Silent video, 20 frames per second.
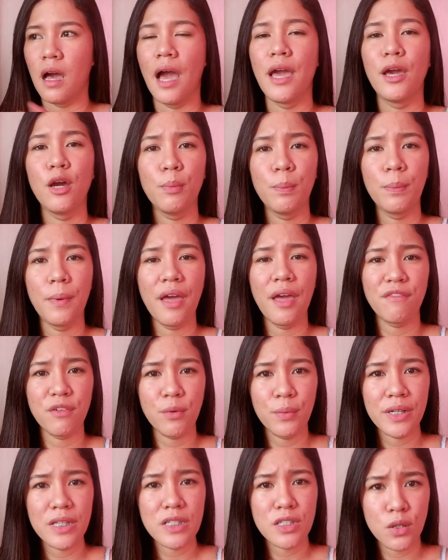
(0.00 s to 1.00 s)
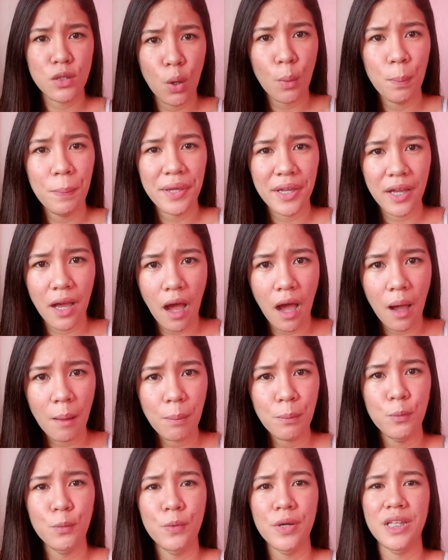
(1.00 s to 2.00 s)
I hope everyone is coping
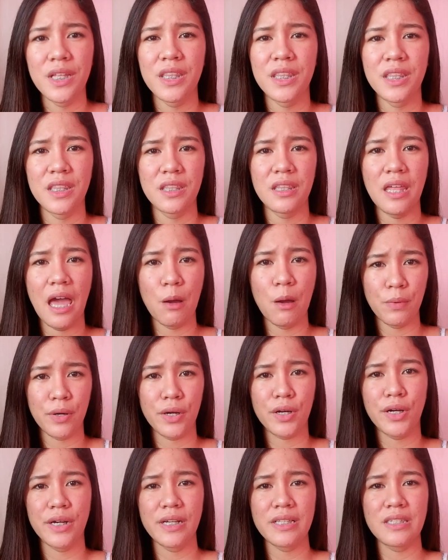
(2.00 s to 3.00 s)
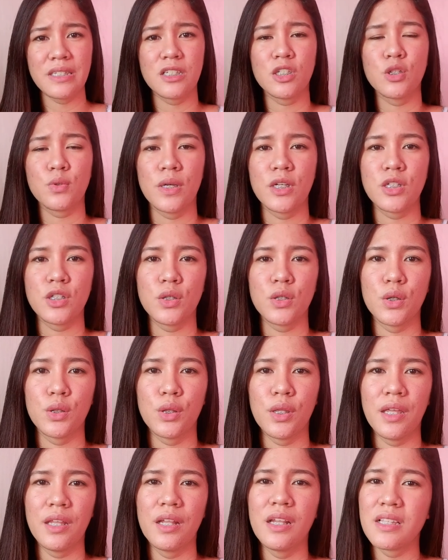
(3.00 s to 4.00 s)
up with our current
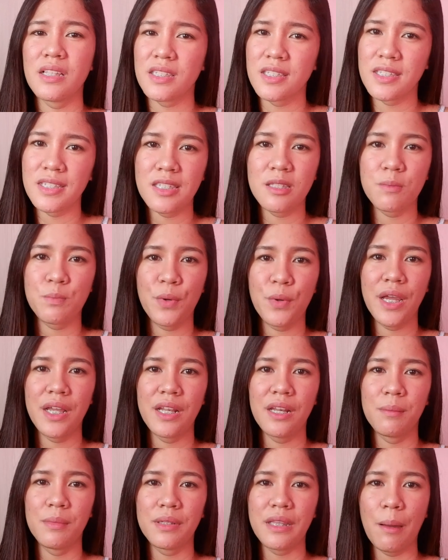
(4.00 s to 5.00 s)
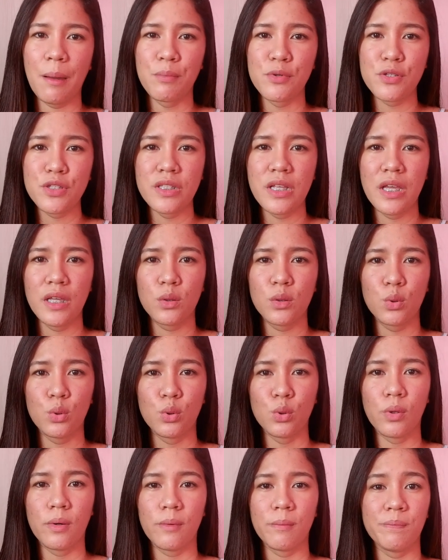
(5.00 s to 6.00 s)
situation and let's just pray na matapos na
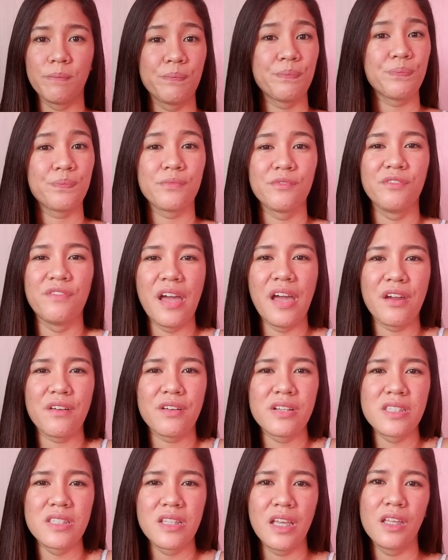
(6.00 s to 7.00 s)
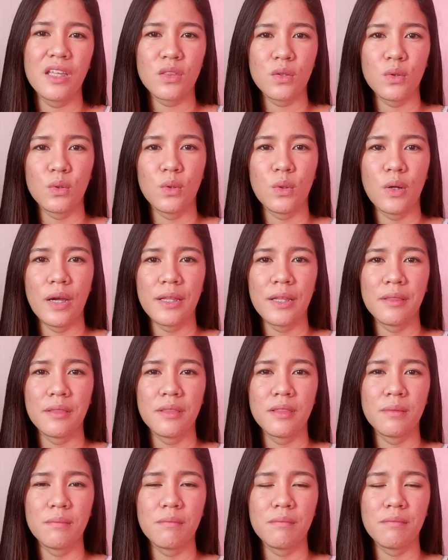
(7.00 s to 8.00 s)
itong virus na ito and